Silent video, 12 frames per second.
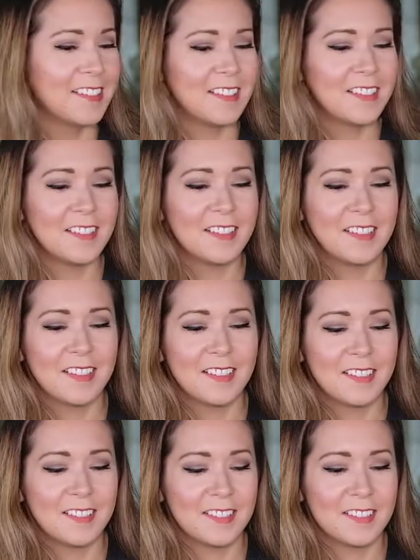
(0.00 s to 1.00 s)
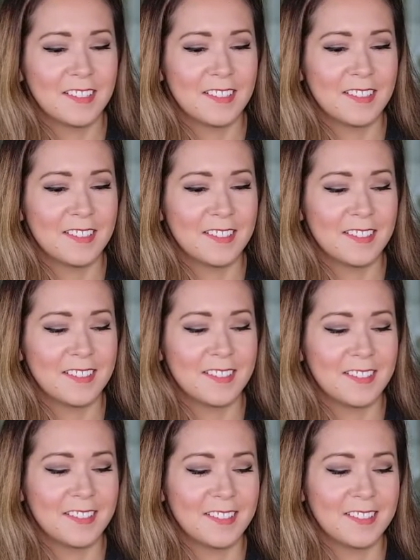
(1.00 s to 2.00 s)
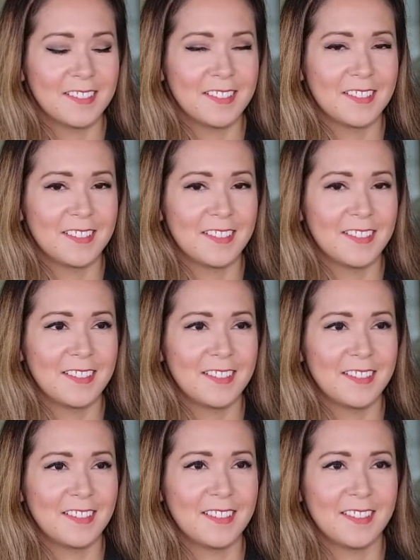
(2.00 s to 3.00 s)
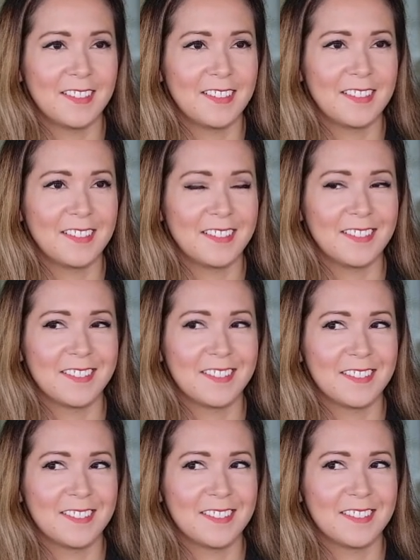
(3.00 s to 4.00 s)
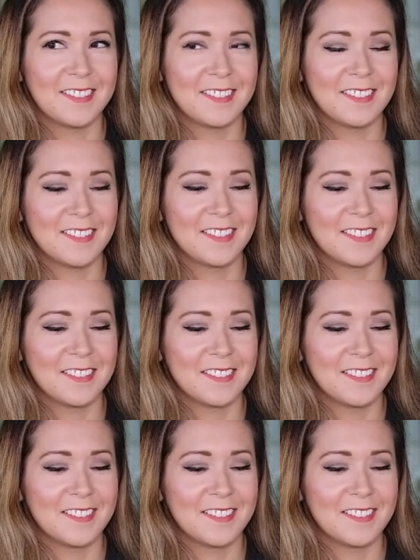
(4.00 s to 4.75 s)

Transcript: No words are spoken by the person on screen.